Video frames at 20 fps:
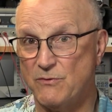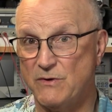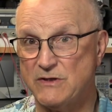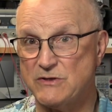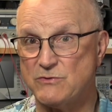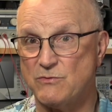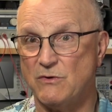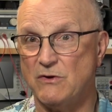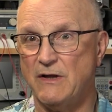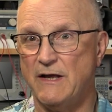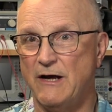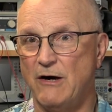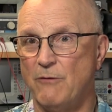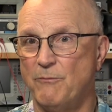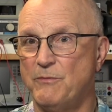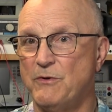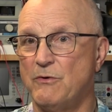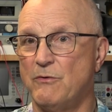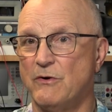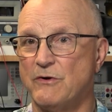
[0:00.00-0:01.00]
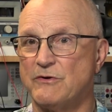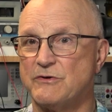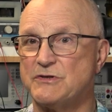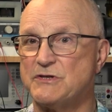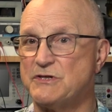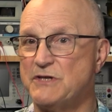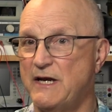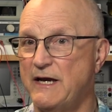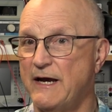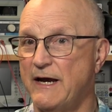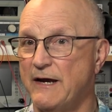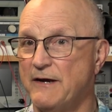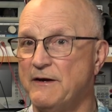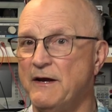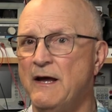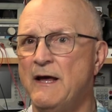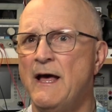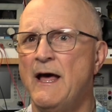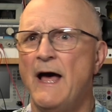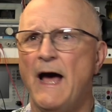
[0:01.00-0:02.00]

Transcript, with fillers: which will help you understand